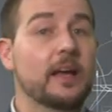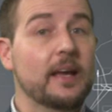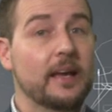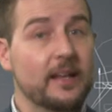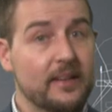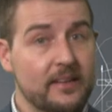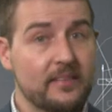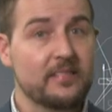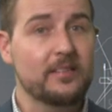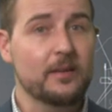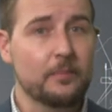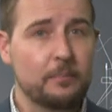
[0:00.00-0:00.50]

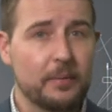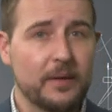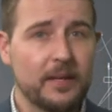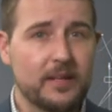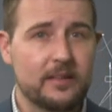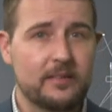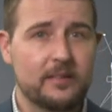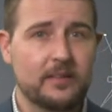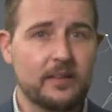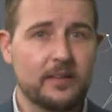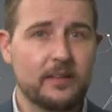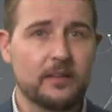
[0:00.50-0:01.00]
It is a
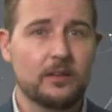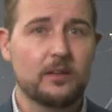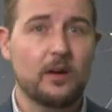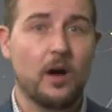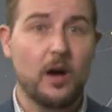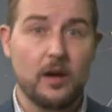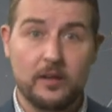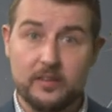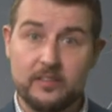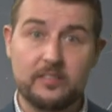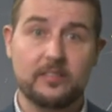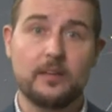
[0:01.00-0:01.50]
big deal
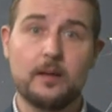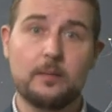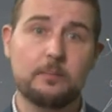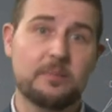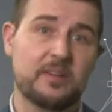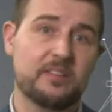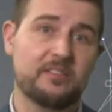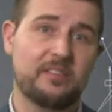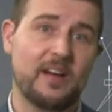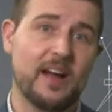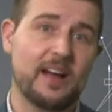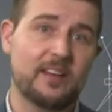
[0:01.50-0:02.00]
on some
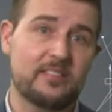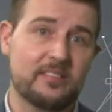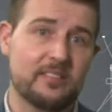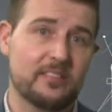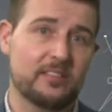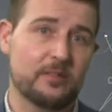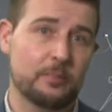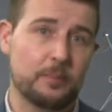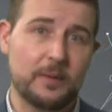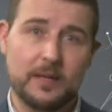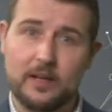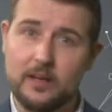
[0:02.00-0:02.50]

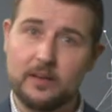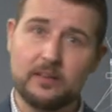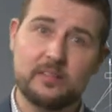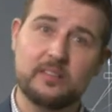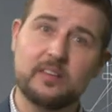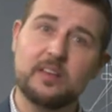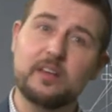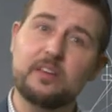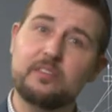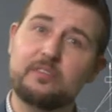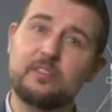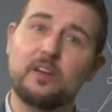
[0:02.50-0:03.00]
devices because
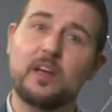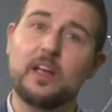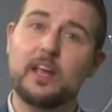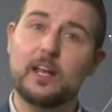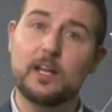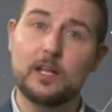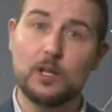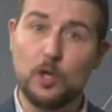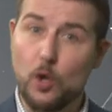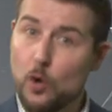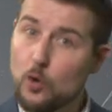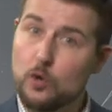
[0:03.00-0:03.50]
if
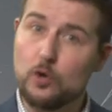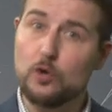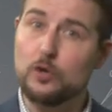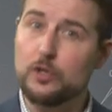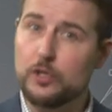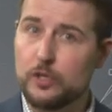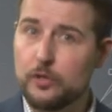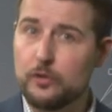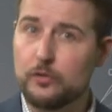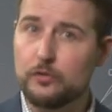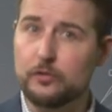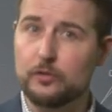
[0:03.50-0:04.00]
a local
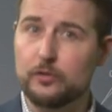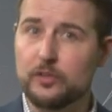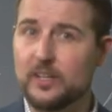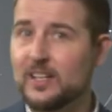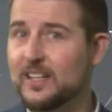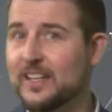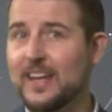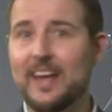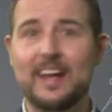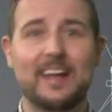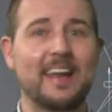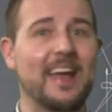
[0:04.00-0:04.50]
user
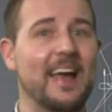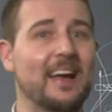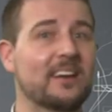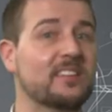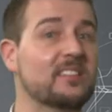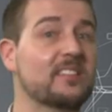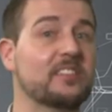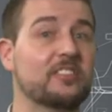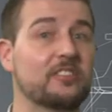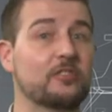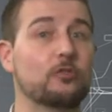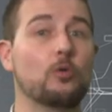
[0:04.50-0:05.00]
can gain
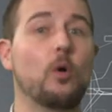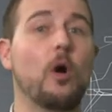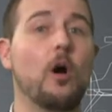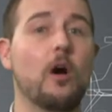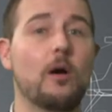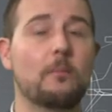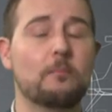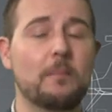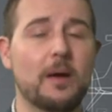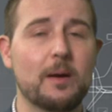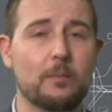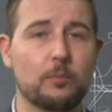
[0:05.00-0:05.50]
access to
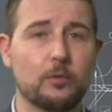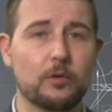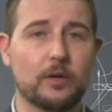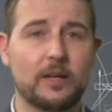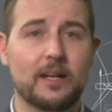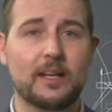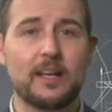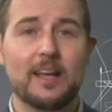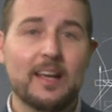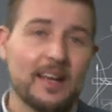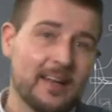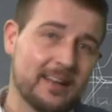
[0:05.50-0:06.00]
all
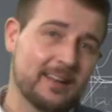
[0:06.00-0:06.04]
memory,